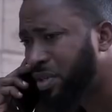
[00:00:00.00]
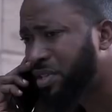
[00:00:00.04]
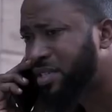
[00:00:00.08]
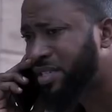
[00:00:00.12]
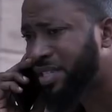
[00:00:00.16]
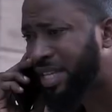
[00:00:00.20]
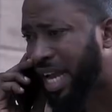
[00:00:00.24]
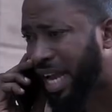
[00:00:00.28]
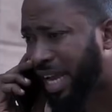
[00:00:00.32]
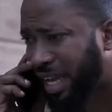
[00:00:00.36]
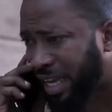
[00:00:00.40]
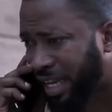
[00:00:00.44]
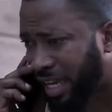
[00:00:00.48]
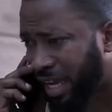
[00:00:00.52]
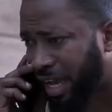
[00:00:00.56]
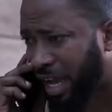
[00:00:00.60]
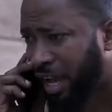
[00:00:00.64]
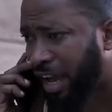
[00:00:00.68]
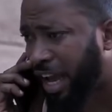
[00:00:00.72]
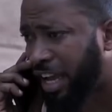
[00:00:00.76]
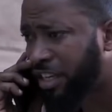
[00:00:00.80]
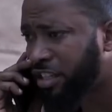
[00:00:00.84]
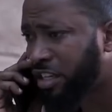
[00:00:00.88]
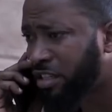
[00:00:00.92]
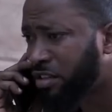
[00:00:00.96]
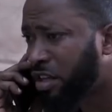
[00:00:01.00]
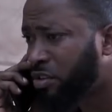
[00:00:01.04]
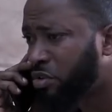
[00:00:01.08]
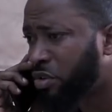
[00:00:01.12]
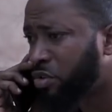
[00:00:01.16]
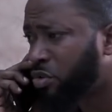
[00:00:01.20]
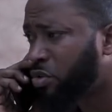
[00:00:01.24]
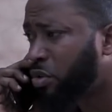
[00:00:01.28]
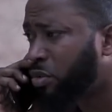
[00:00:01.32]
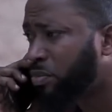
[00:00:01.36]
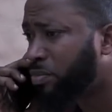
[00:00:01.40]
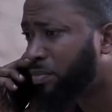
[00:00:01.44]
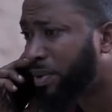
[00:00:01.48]
No one is dying here.
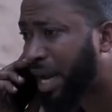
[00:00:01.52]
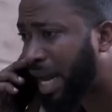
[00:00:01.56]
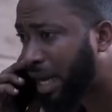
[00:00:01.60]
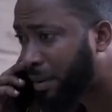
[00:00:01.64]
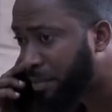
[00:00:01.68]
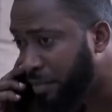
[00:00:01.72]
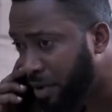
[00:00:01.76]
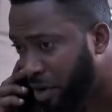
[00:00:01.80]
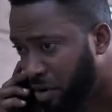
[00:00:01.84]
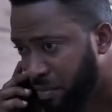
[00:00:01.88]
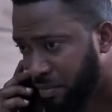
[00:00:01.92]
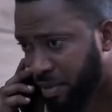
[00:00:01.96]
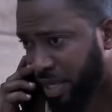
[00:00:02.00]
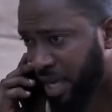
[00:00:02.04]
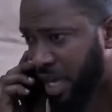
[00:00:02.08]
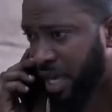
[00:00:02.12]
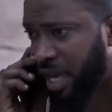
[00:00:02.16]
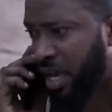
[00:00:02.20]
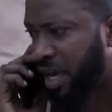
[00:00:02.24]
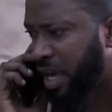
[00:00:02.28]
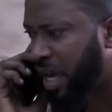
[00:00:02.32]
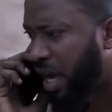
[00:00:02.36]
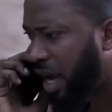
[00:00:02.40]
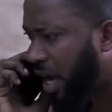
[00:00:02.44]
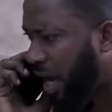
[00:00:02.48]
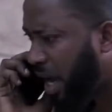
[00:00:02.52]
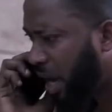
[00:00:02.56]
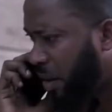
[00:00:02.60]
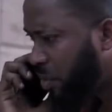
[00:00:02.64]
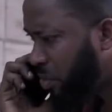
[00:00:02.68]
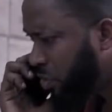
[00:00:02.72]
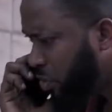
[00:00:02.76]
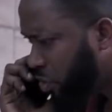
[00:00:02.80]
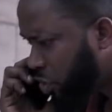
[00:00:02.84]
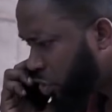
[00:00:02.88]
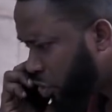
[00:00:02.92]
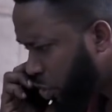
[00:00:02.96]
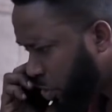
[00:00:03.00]
Don't blackmail me. I
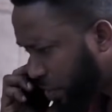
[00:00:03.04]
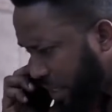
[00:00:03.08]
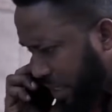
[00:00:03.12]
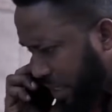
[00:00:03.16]
want to